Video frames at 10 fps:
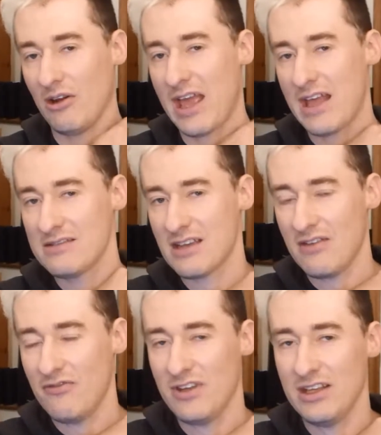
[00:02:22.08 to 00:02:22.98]
hands
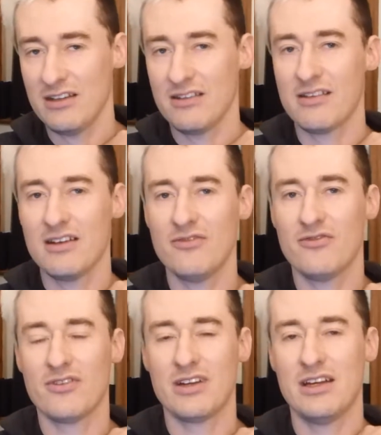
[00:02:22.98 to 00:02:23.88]
and feet and
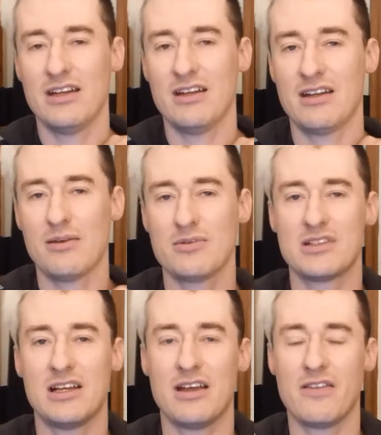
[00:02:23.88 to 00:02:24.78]
stuff, and I
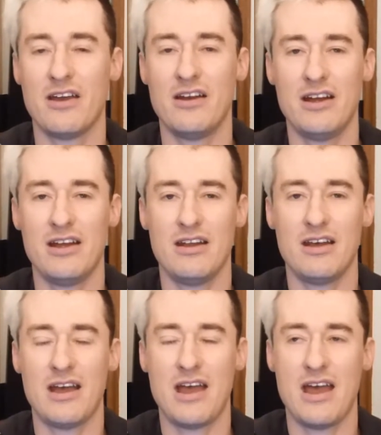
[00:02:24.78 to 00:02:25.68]
was lying there, and
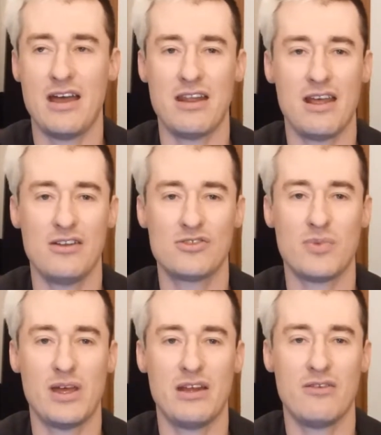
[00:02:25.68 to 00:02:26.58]
I had hellish
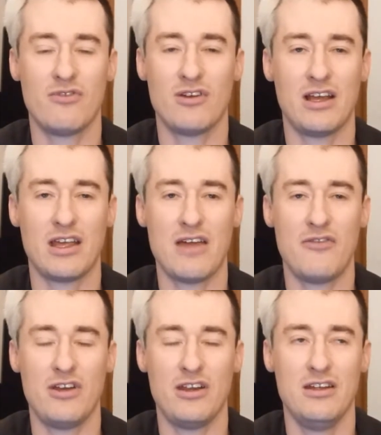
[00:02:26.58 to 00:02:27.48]
pain for like
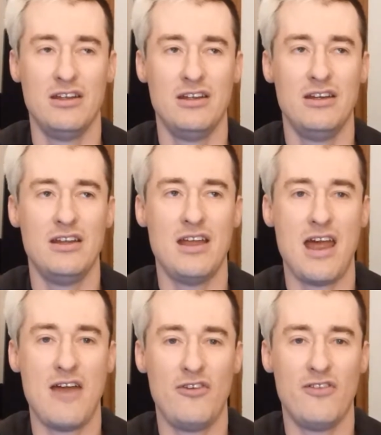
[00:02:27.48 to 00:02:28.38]
every
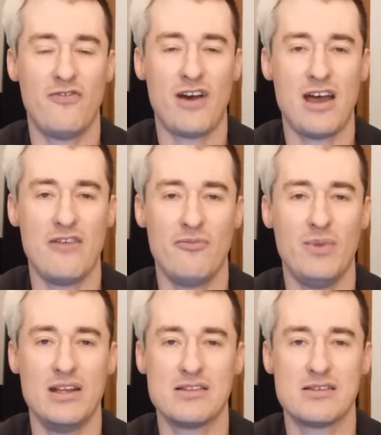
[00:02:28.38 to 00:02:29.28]
5
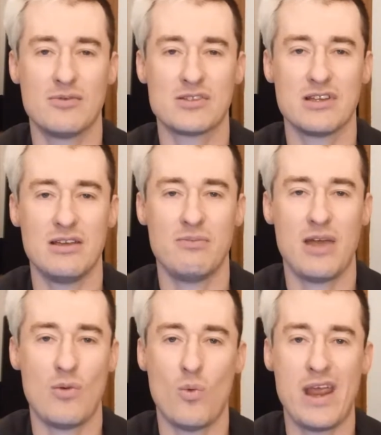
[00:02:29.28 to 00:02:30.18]
minutes. There was a
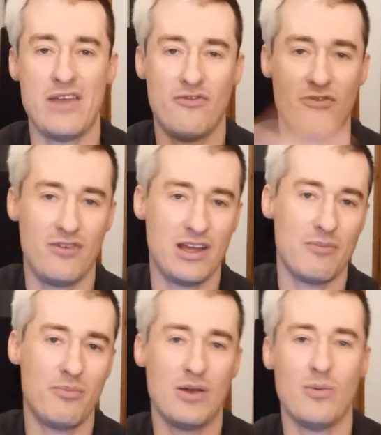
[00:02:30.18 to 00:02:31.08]
wave, like
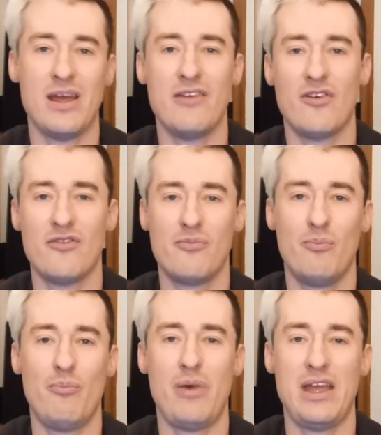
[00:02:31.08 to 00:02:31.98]
a big wave of
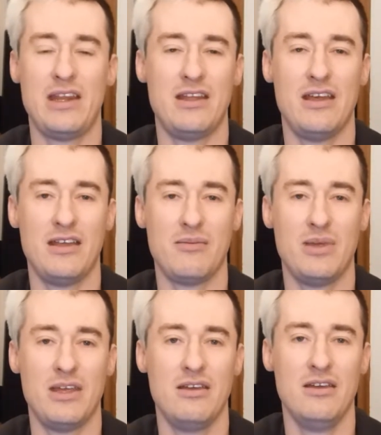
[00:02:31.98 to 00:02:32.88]
pain hitting
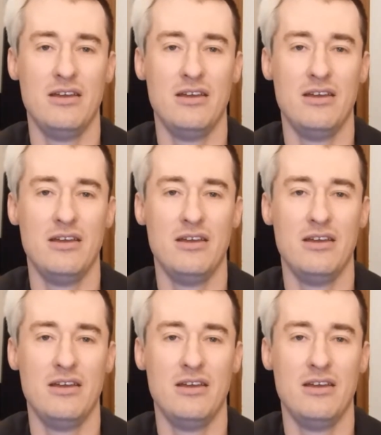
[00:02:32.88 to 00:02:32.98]
me,